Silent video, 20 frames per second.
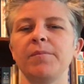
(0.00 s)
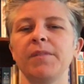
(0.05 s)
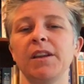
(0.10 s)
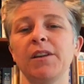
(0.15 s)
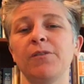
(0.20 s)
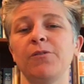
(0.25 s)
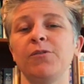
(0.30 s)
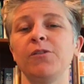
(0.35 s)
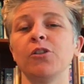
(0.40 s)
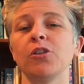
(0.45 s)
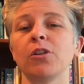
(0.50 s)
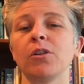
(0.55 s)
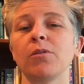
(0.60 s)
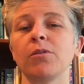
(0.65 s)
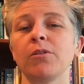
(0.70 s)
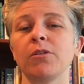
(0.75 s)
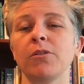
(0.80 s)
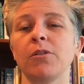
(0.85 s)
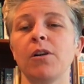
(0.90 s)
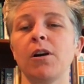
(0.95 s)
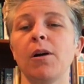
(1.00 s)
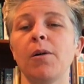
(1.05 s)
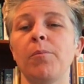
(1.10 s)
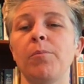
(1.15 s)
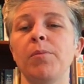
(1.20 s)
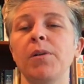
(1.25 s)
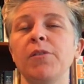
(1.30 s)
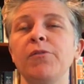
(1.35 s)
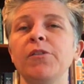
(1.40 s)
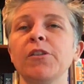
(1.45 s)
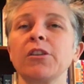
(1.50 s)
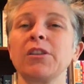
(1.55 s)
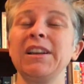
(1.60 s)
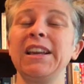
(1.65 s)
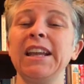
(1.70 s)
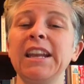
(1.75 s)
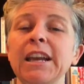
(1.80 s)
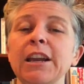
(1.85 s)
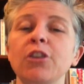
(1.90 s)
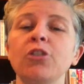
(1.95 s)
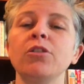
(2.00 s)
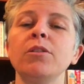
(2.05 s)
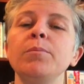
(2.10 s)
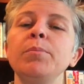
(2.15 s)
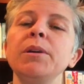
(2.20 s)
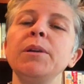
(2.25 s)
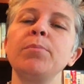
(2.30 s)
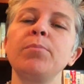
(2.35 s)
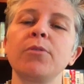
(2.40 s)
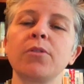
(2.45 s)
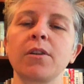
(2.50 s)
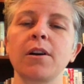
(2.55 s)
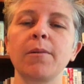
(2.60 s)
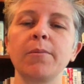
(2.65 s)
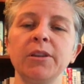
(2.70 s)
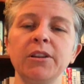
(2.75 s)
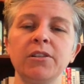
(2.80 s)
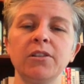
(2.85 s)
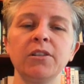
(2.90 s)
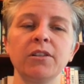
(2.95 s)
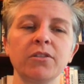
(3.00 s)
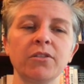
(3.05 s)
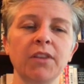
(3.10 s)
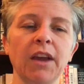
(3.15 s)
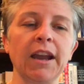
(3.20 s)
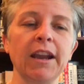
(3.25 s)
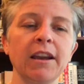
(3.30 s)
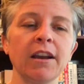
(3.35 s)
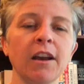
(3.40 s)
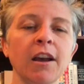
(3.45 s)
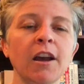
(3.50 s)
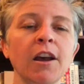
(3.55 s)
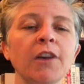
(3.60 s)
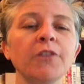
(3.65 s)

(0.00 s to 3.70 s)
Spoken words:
if you're getting good people coming to your site.